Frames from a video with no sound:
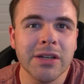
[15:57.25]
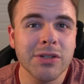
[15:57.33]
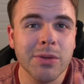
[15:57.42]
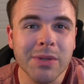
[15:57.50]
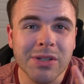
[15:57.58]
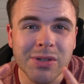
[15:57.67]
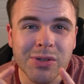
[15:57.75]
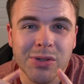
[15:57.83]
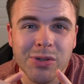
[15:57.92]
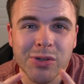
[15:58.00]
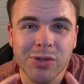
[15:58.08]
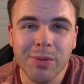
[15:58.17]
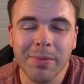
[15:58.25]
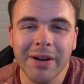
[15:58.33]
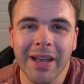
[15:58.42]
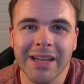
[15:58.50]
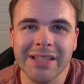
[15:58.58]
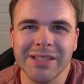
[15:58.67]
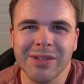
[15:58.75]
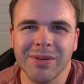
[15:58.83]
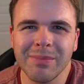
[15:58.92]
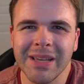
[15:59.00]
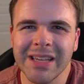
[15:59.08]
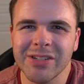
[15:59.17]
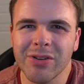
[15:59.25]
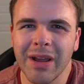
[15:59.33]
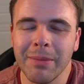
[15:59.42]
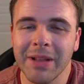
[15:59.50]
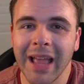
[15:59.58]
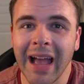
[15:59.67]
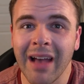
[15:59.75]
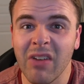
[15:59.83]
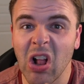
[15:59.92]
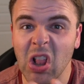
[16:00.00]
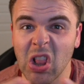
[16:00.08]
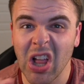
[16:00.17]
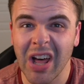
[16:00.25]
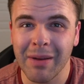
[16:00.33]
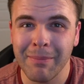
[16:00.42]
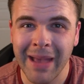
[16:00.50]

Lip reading: So it's super nice because you're able to have a lot of